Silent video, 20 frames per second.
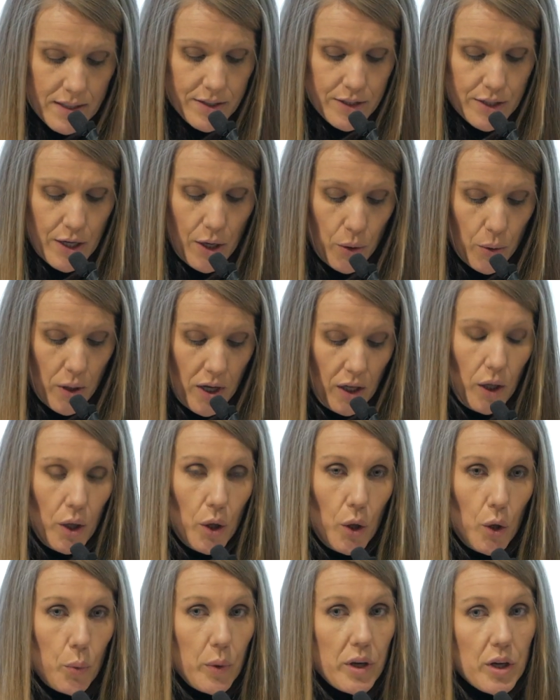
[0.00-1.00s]
So
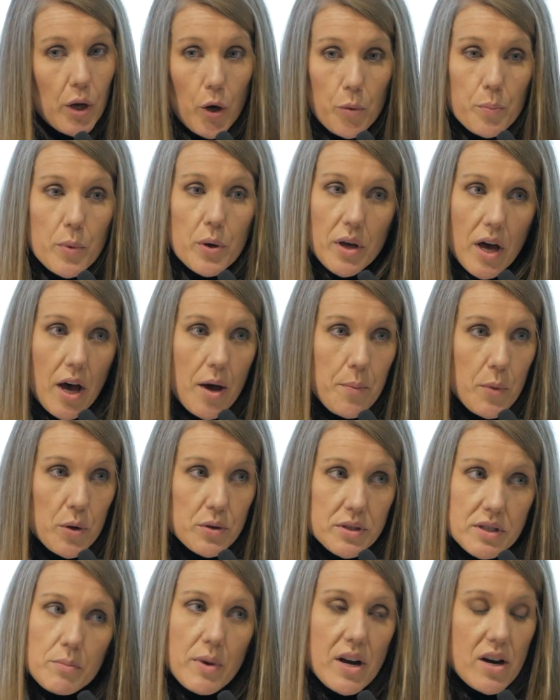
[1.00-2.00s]
we know
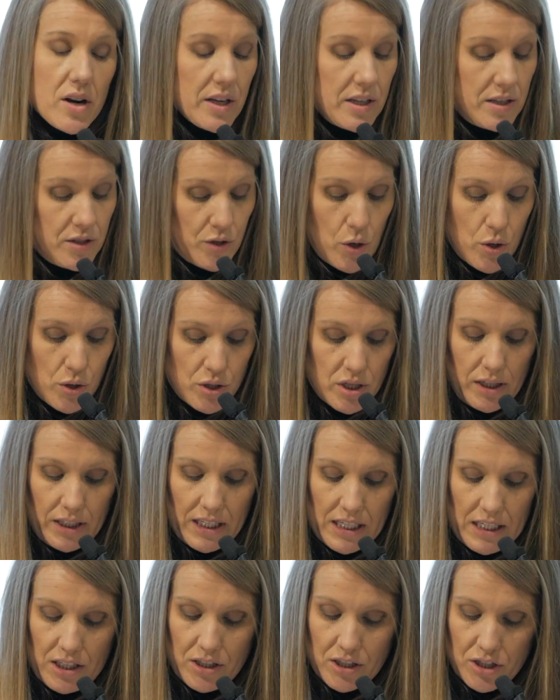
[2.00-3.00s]
most Americans
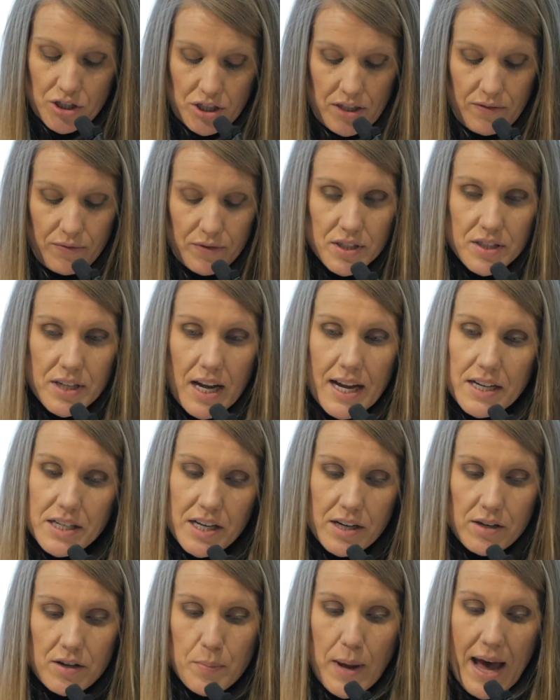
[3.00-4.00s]
urgently need to shift
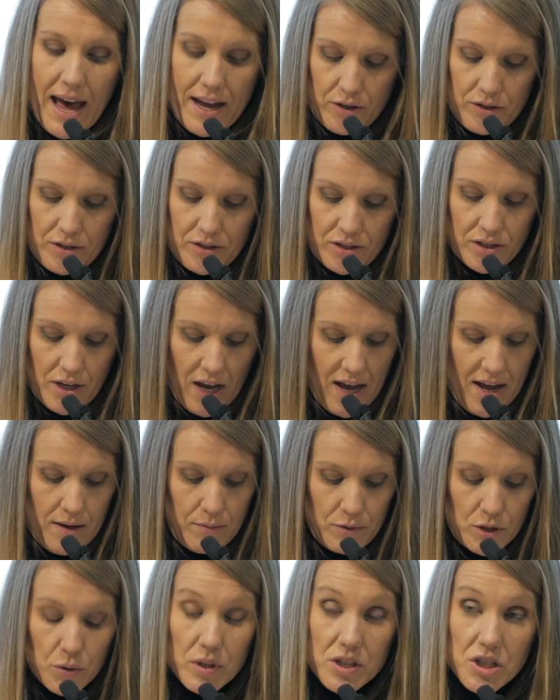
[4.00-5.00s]
dietary patterns
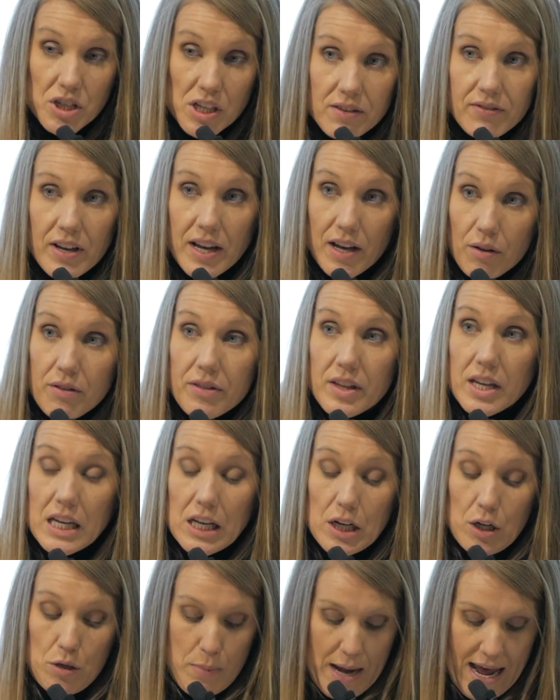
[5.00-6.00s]
to achieve a
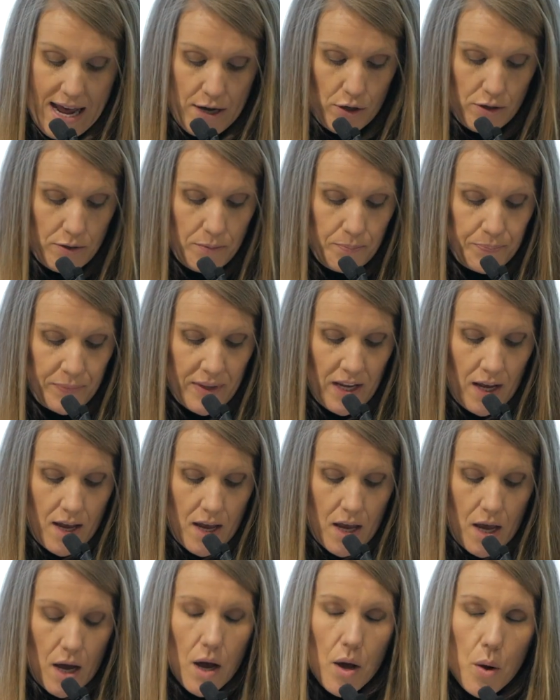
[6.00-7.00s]
healthy eating pattern.
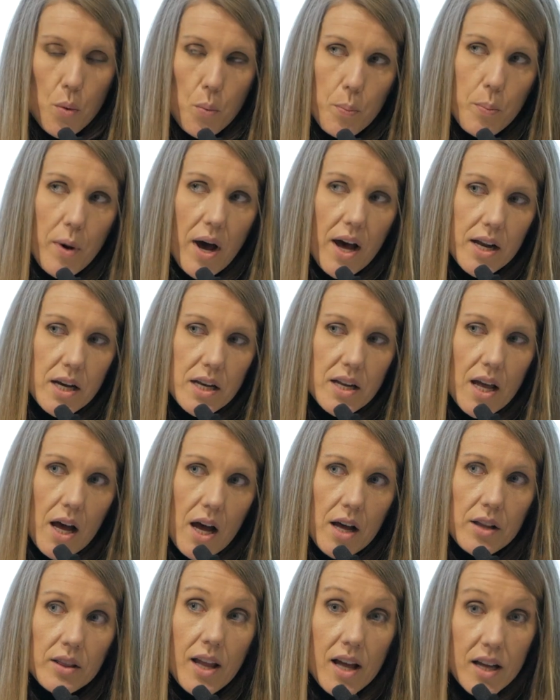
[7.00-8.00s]
But
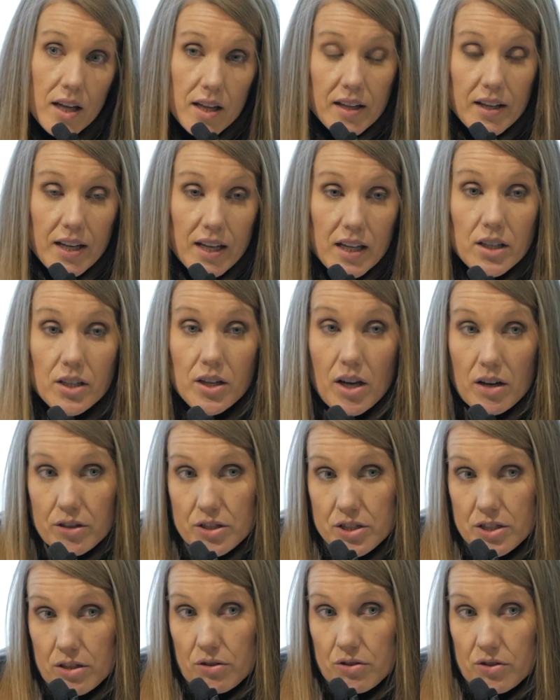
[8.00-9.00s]
luckily,
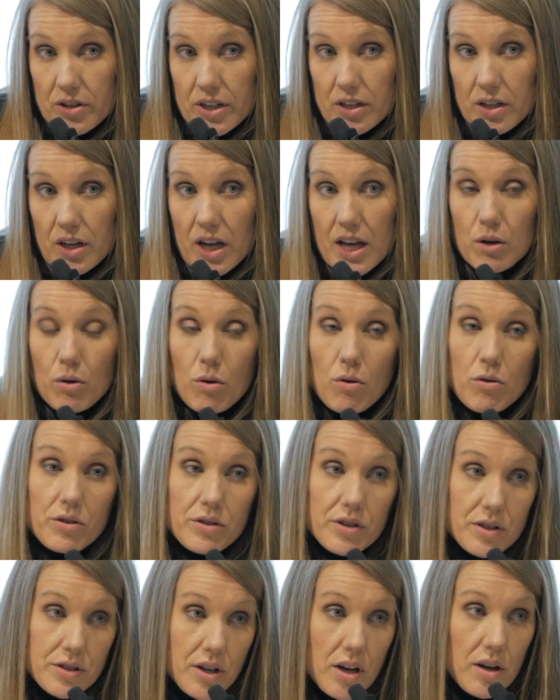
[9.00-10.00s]
young children and
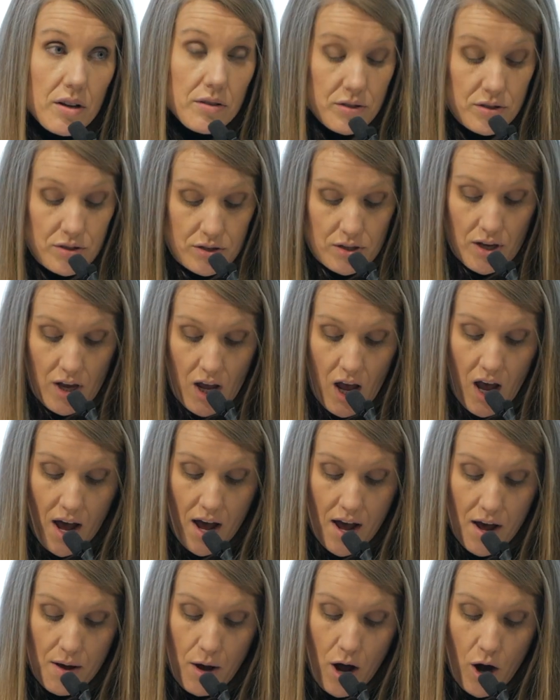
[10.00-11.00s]
older adults
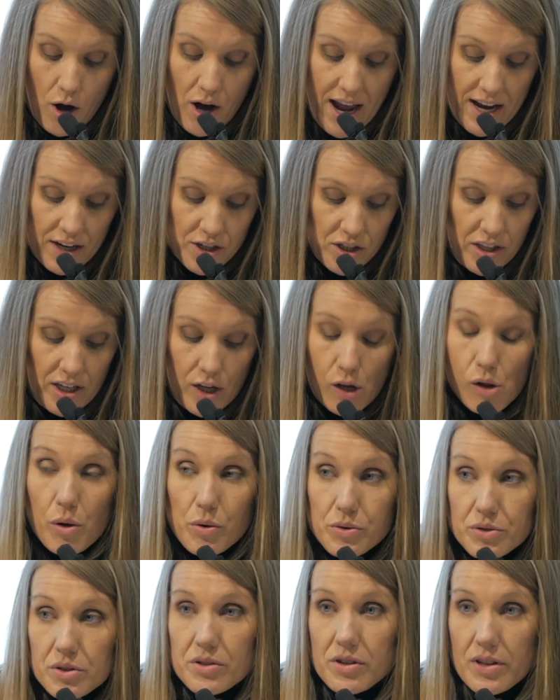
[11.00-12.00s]
are actually
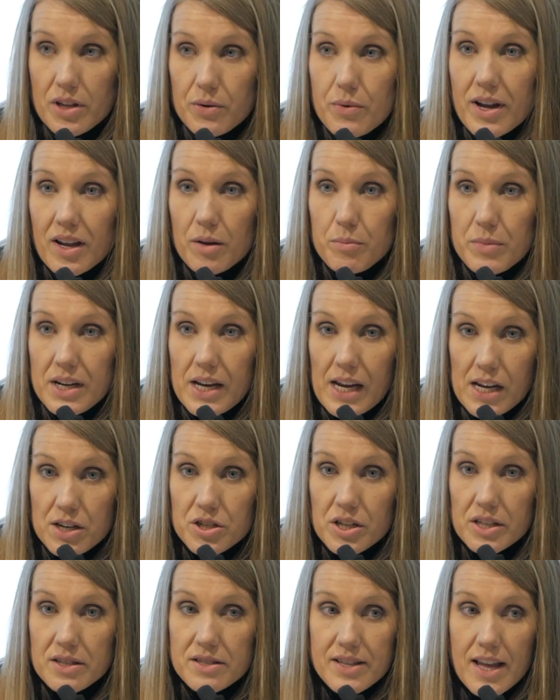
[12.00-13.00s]
closer to the
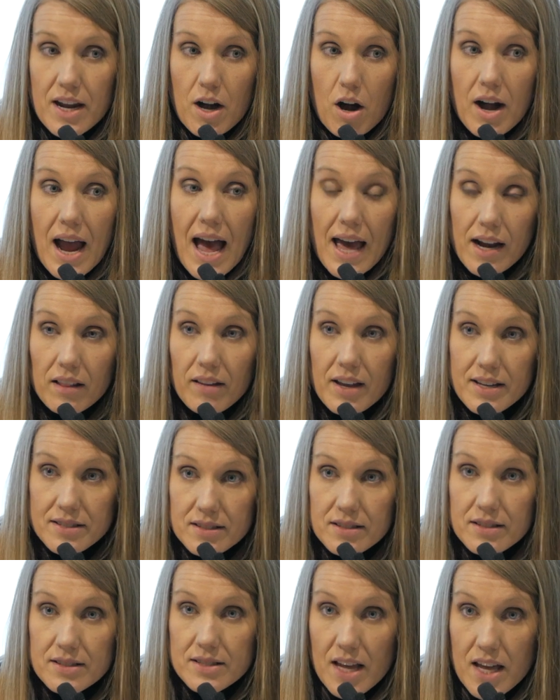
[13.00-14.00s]
recommendations than our
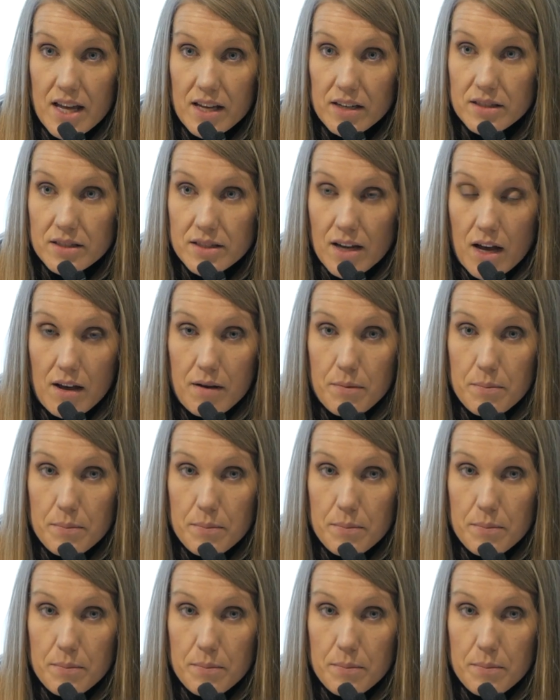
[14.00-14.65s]
adolescents and